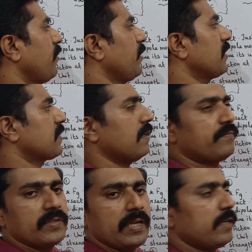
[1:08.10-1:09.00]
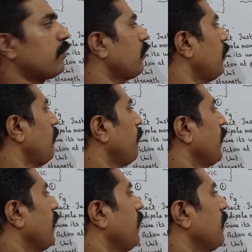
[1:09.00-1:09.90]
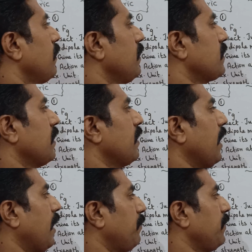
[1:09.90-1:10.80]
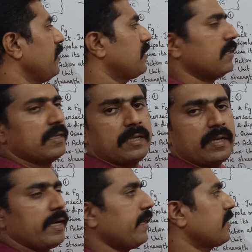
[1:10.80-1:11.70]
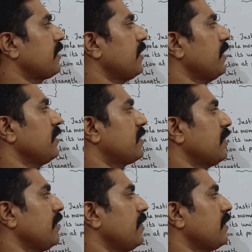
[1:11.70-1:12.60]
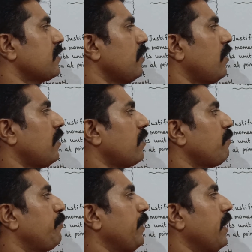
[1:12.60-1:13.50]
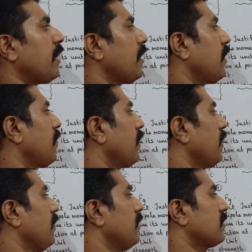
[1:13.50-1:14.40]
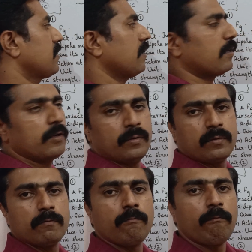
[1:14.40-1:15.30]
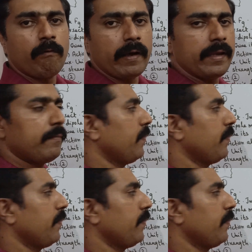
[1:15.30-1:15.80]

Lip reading: Fleming's electric iron rule. Is an ammeter connected in series or parallel in a circuit, why?